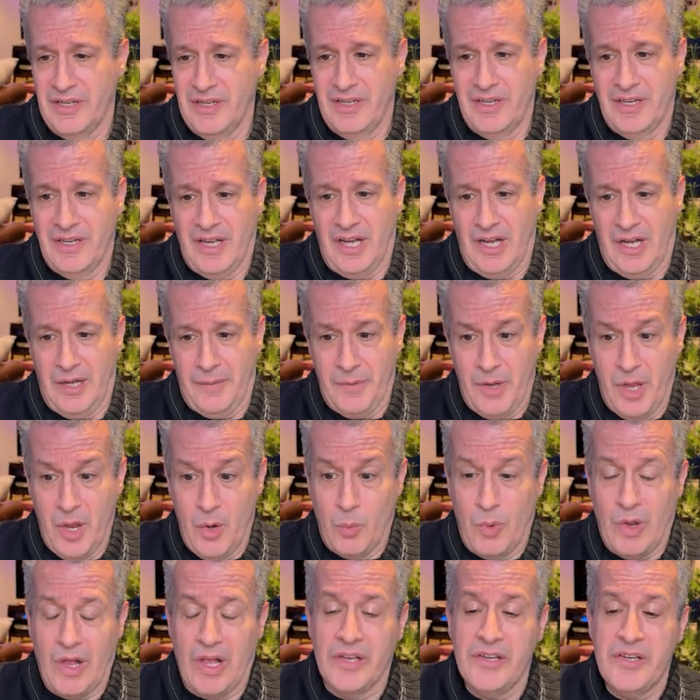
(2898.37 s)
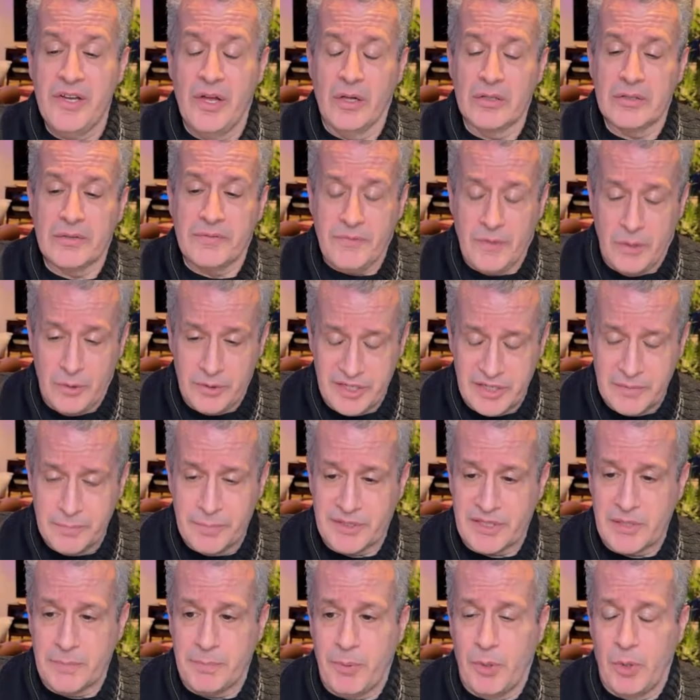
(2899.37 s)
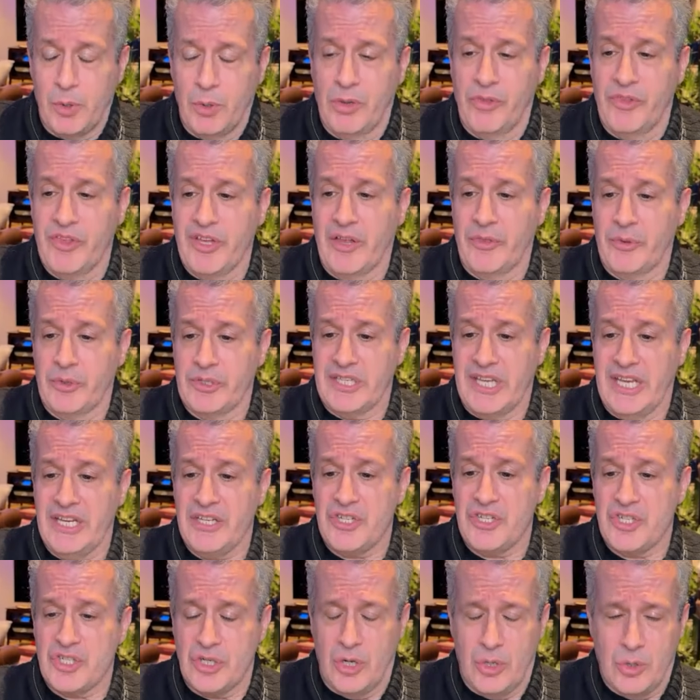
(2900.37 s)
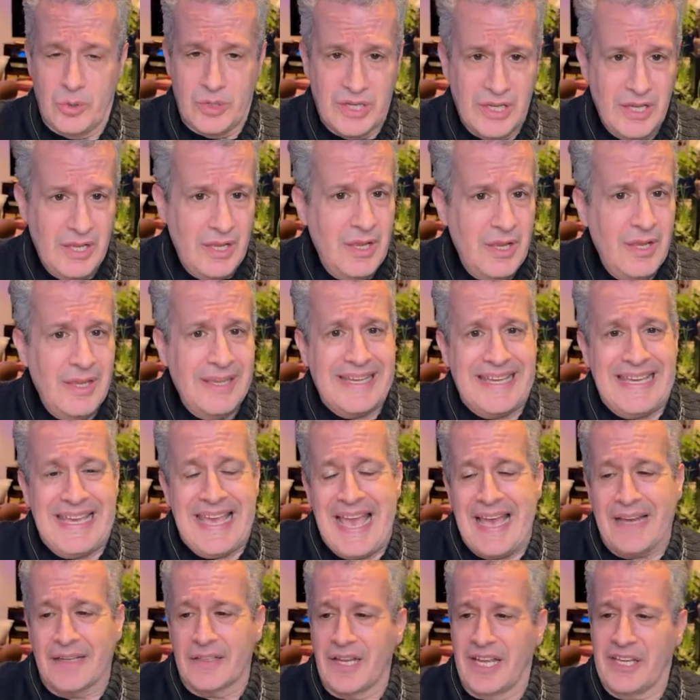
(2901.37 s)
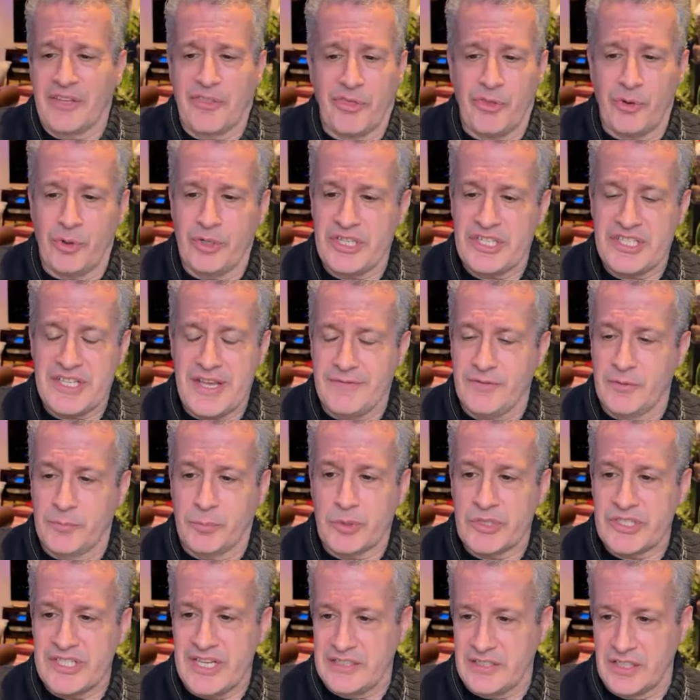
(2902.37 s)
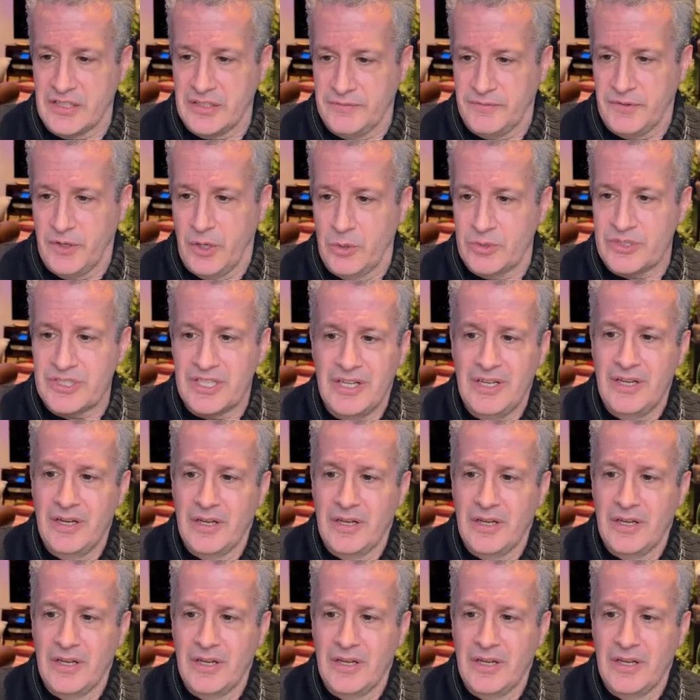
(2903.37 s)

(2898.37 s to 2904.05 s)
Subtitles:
Well, annulled voting, but the poll the other day showed he had like 37% of the vote.